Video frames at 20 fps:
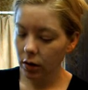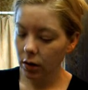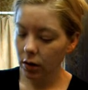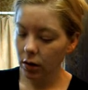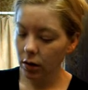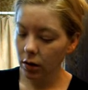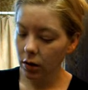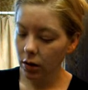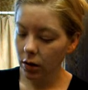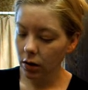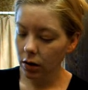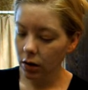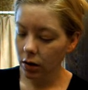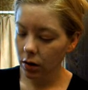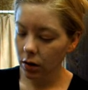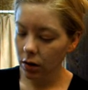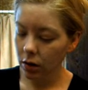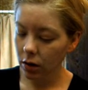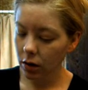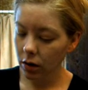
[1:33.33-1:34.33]

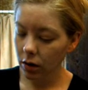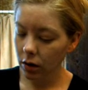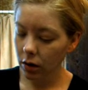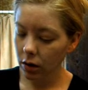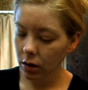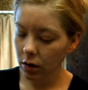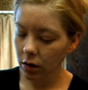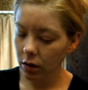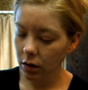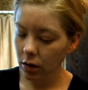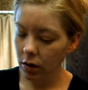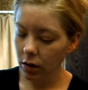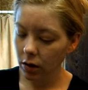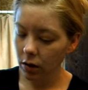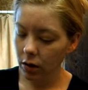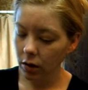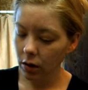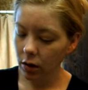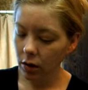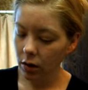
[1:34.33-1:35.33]

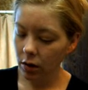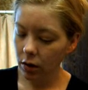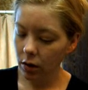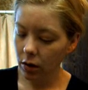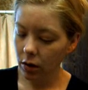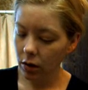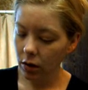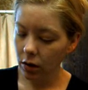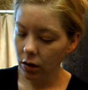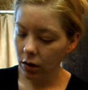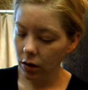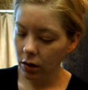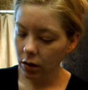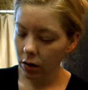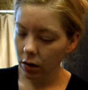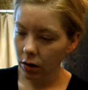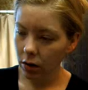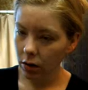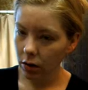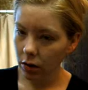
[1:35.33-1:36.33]

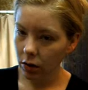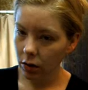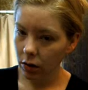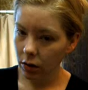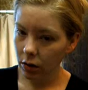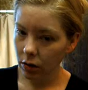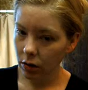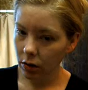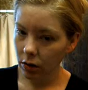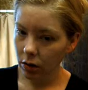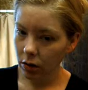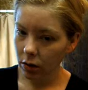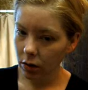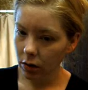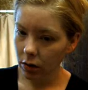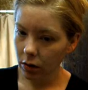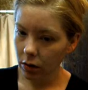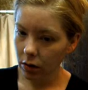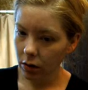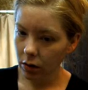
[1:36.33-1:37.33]

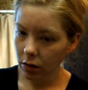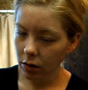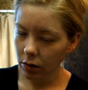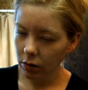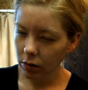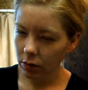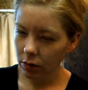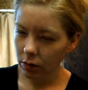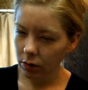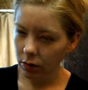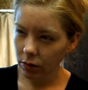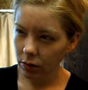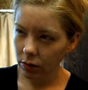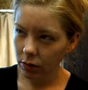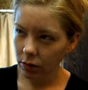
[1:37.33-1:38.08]
No one is speaking in this clip.